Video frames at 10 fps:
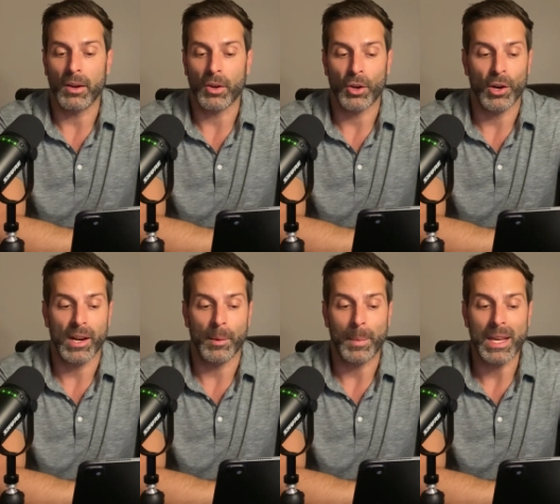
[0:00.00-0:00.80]
occurred
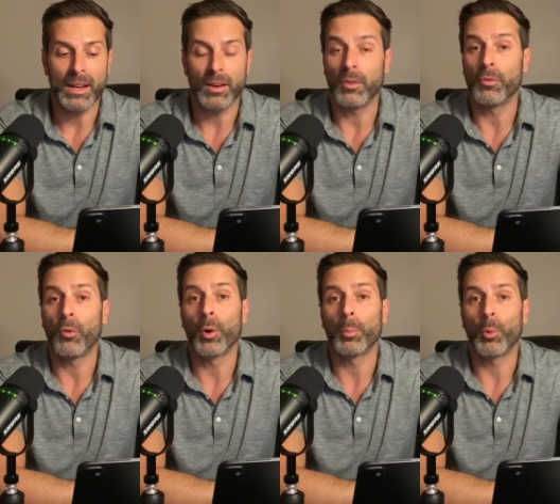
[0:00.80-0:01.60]
at a median of
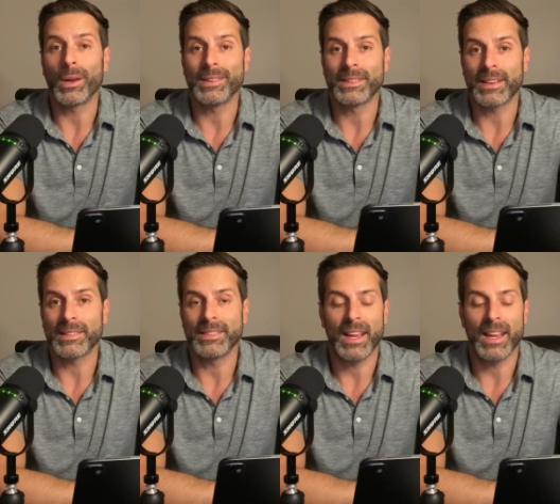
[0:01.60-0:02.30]
4.6